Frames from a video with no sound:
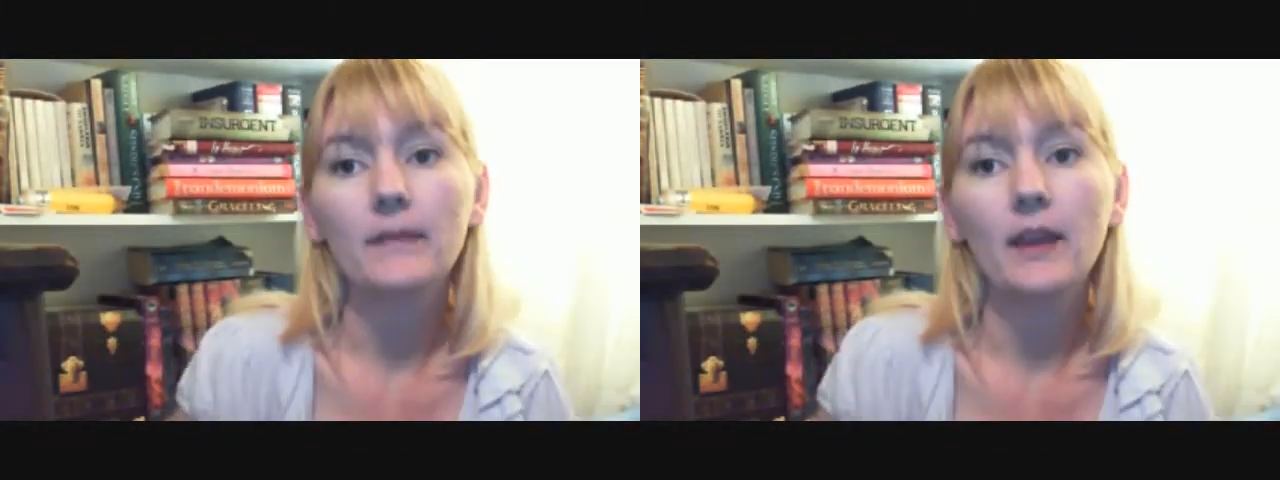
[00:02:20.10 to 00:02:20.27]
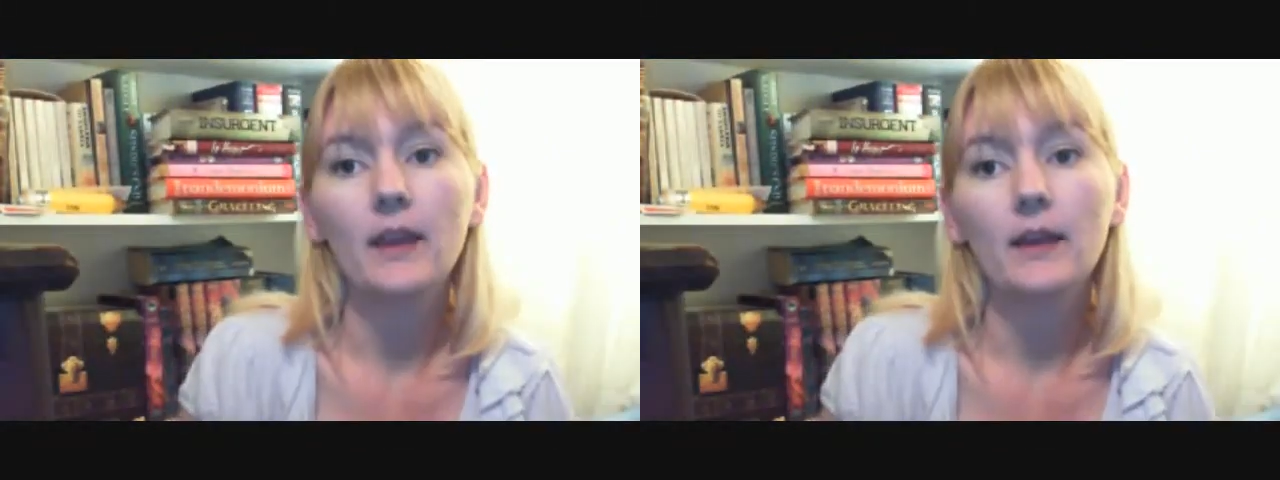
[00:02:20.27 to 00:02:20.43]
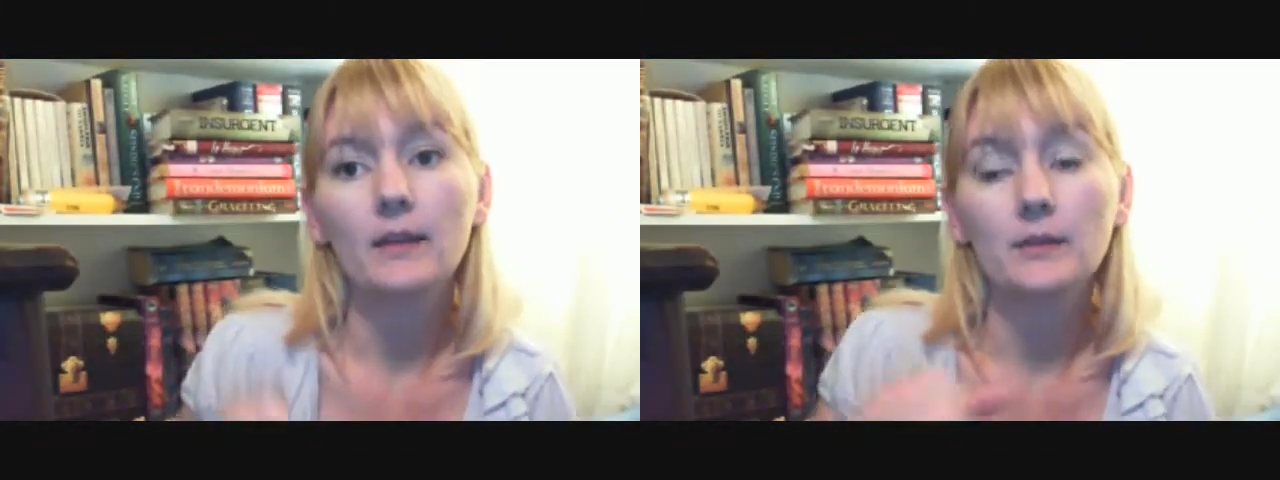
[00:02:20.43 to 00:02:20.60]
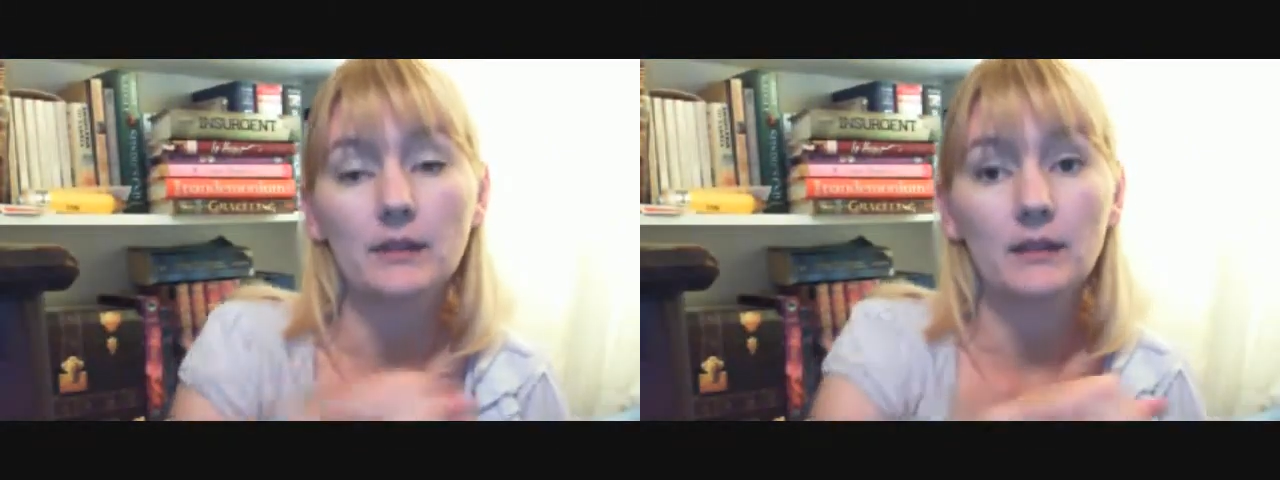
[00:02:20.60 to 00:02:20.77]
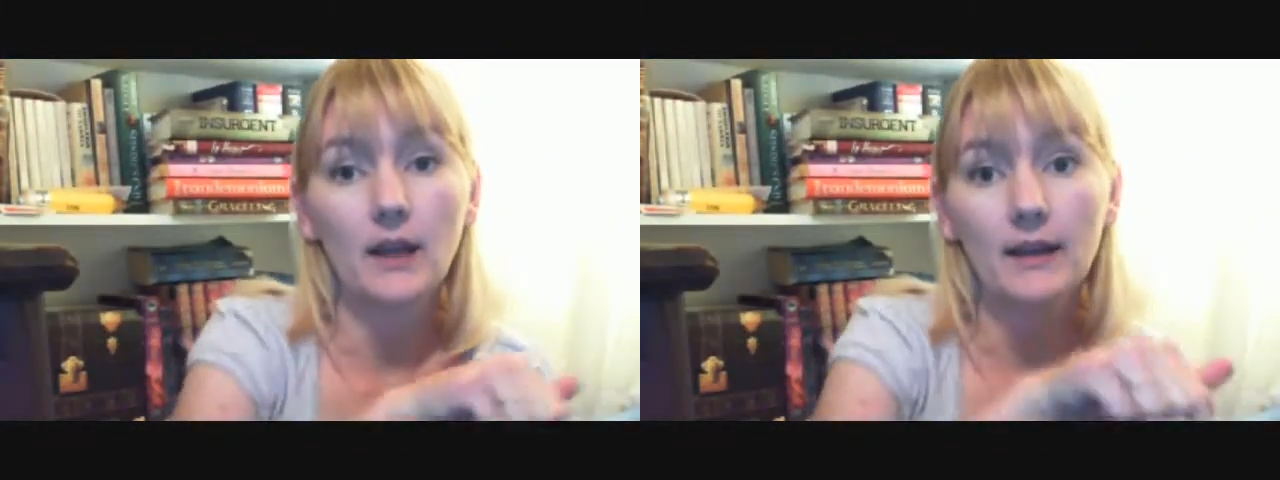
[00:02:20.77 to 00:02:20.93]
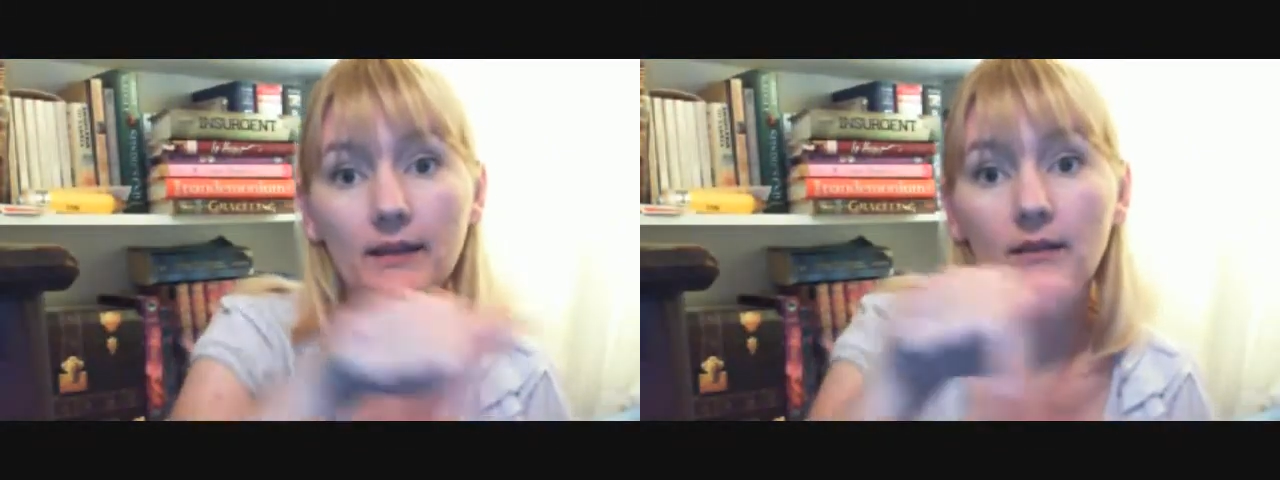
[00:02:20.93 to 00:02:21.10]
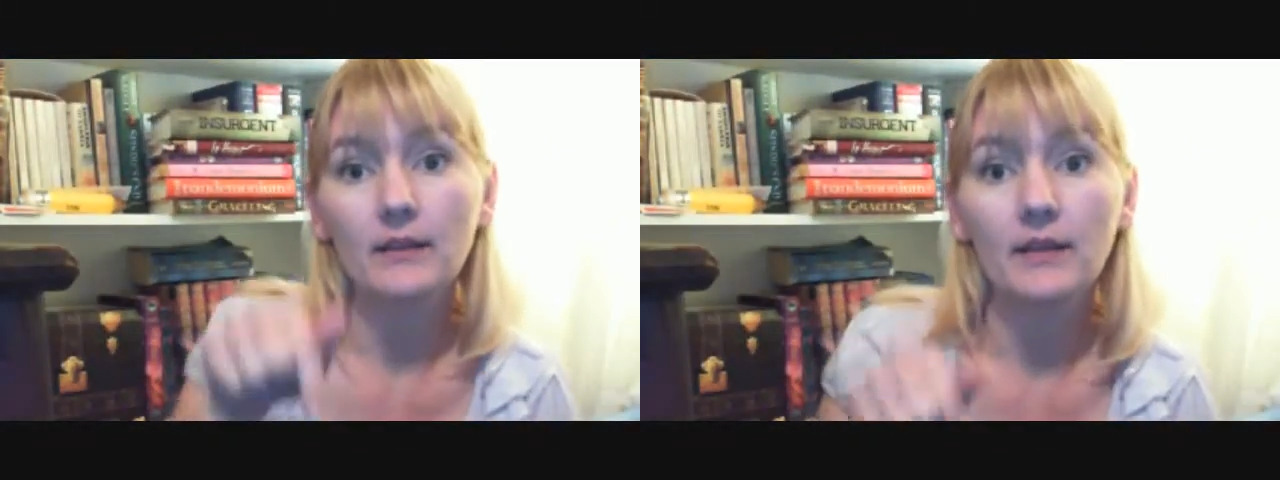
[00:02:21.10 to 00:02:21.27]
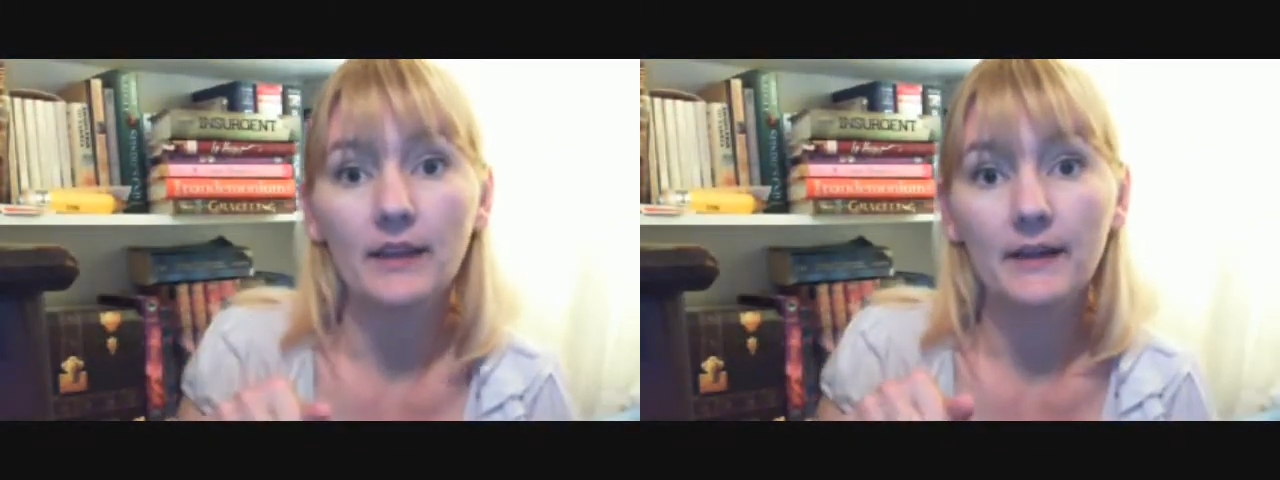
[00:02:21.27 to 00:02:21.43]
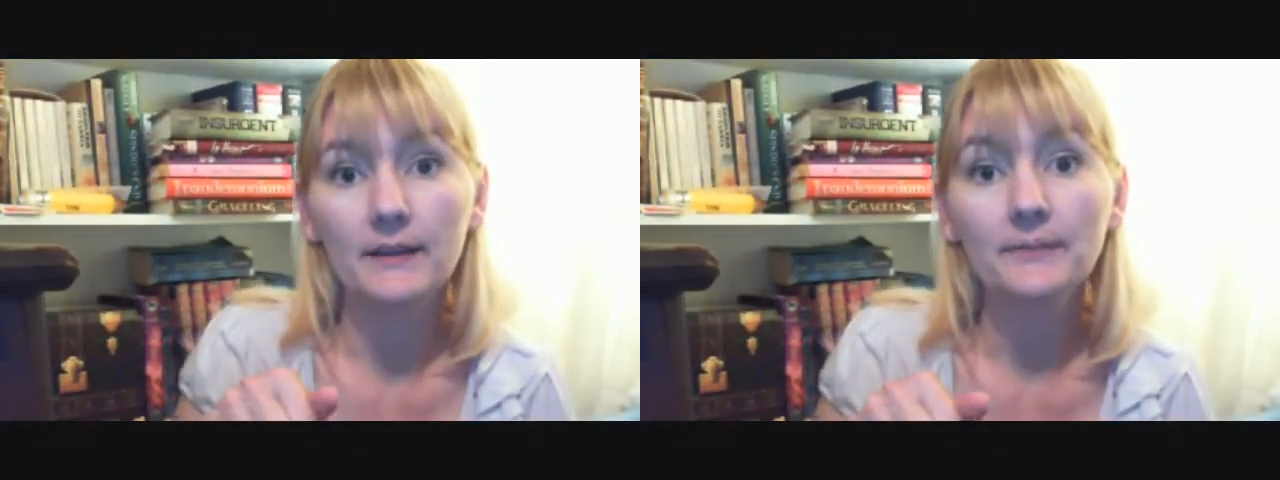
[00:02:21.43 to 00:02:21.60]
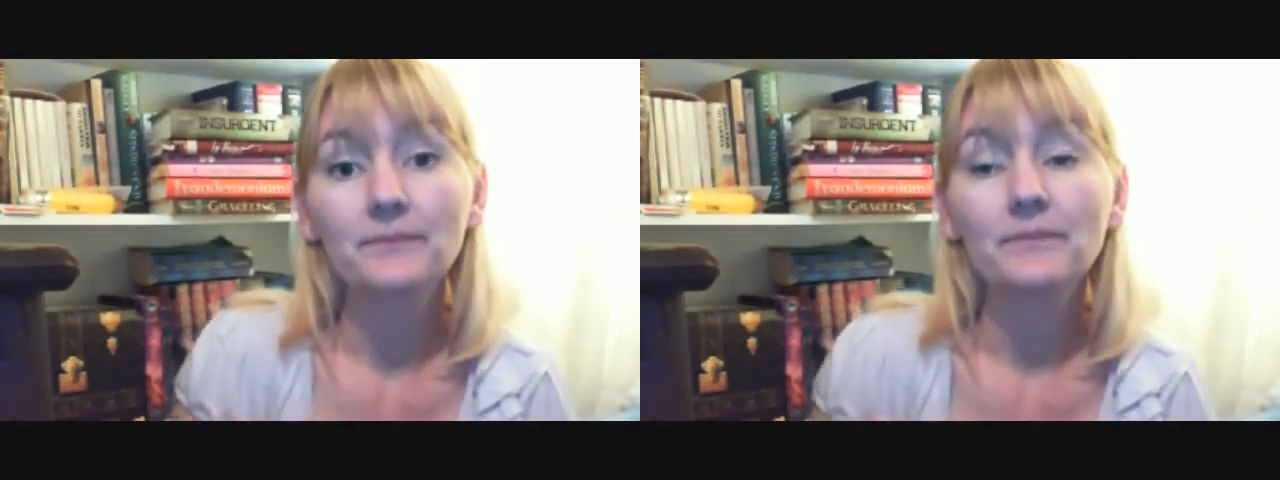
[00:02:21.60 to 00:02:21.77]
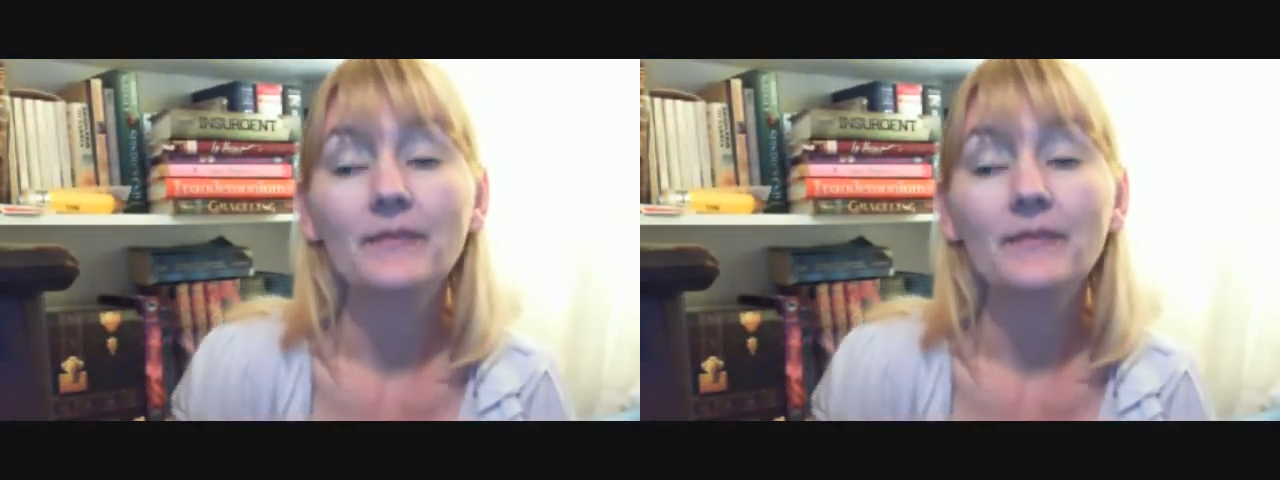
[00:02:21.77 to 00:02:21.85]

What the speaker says: And there was a line there.